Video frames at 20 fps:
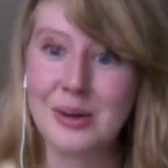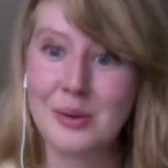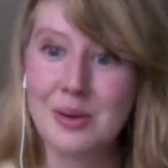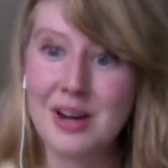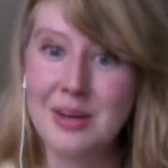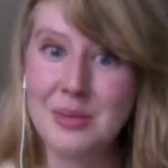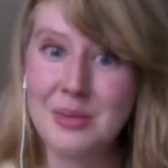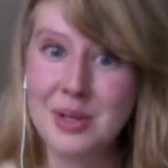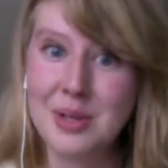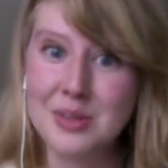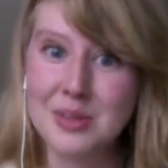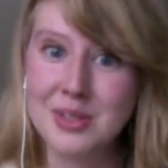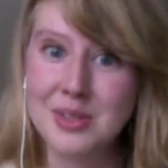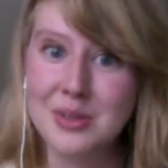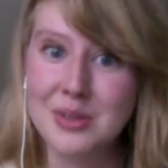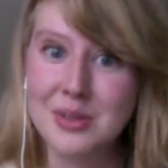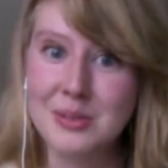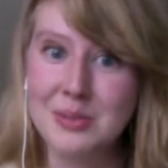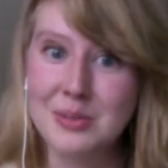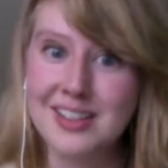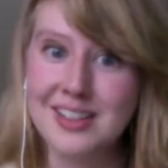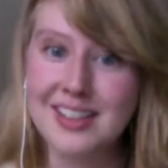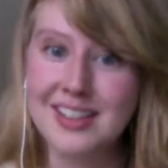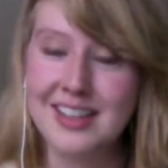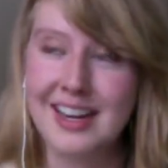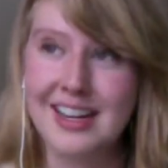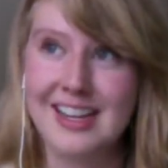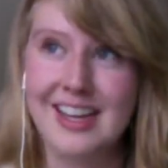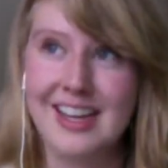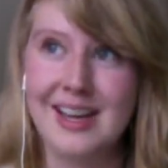want to be rude, but
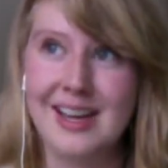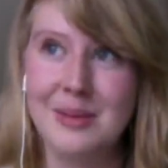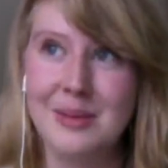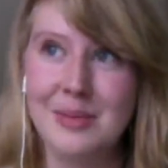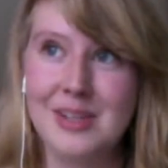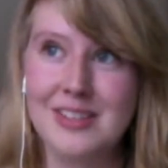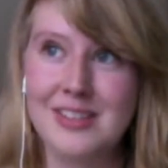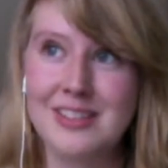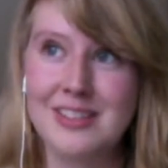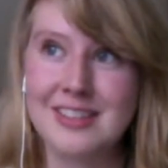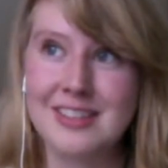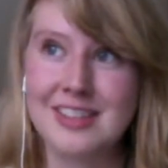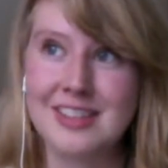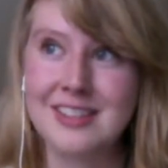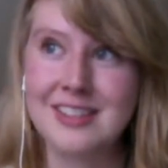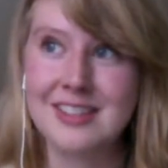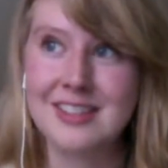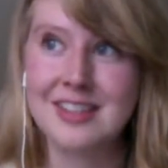I can't miss this.